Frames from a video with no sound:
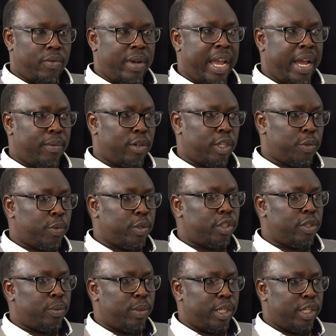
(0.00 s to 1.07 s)
we have
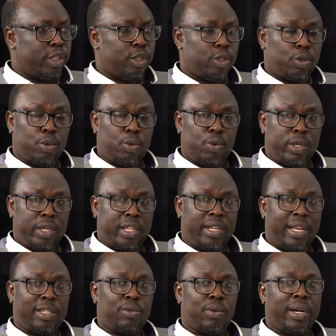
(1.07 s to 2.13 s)
responsibility toward
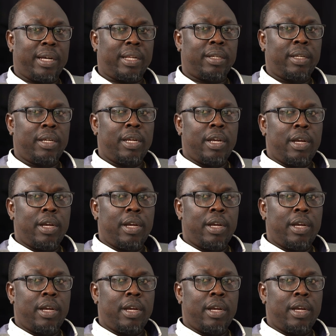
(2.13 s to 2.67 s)
it as well.